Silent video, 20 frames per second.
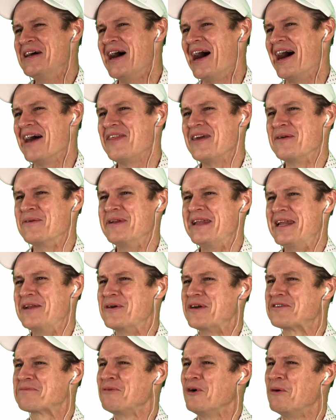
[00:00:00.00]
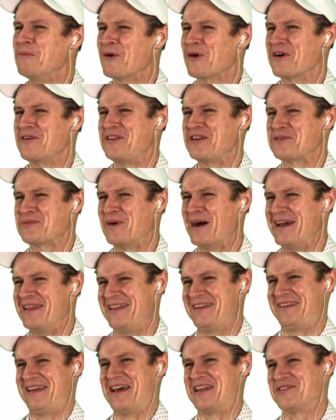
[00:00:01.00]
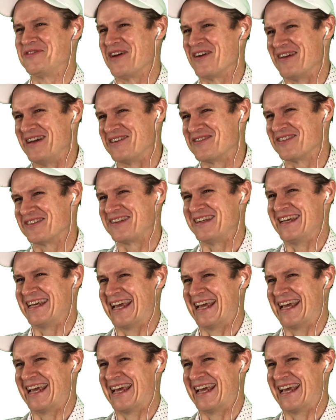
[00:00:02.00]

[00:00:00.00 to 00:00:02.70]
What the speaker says: I think we need to explore more of this, Wayne. It sounds very interesting.